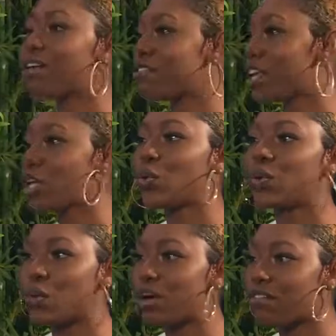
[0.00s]
do everything, you
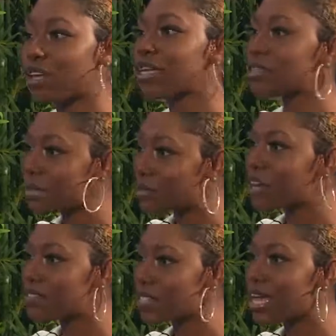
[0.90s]
don't know everything, and sometimes
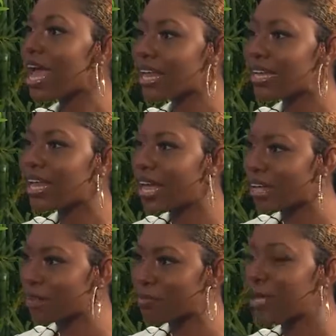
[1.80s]
you have to say, I need
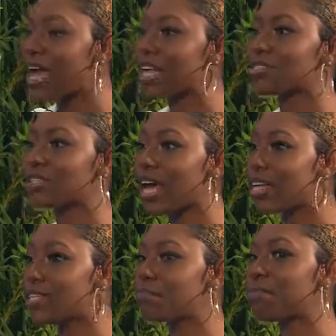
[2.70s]
help. And so
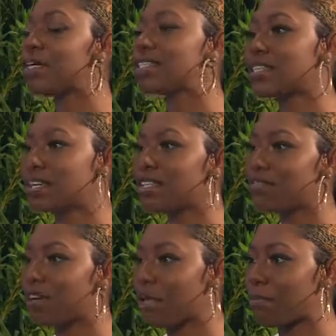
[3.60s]
that is a personal
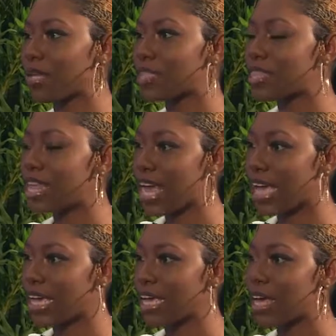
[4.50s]
development thing
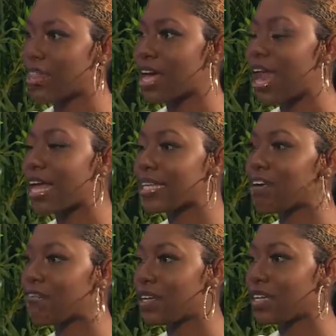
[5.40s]
that I
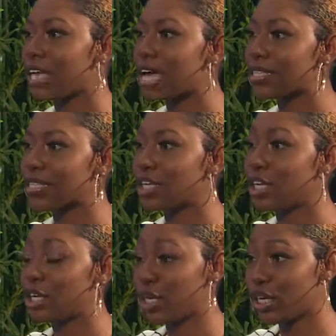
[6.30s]
definitely had to
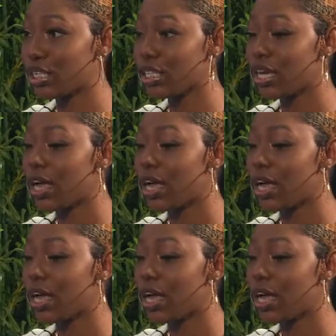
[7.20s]
learn.